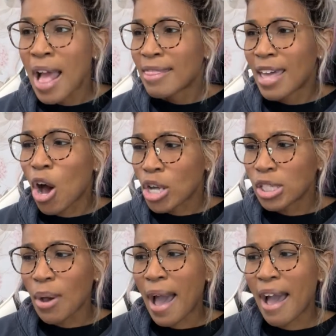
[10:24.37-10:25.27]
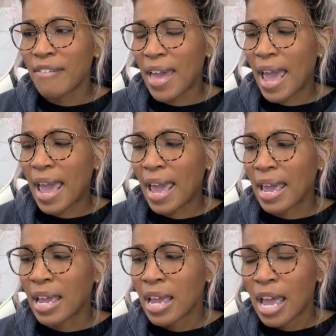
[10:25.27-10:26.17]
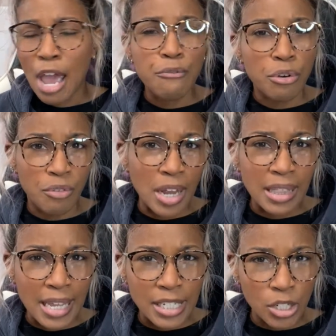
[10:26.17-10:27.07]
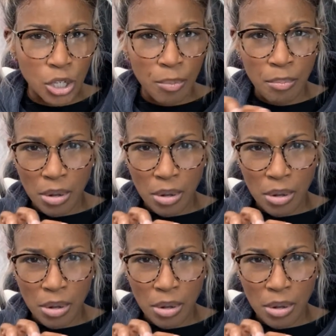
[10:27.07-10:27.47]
They also have a infrared laser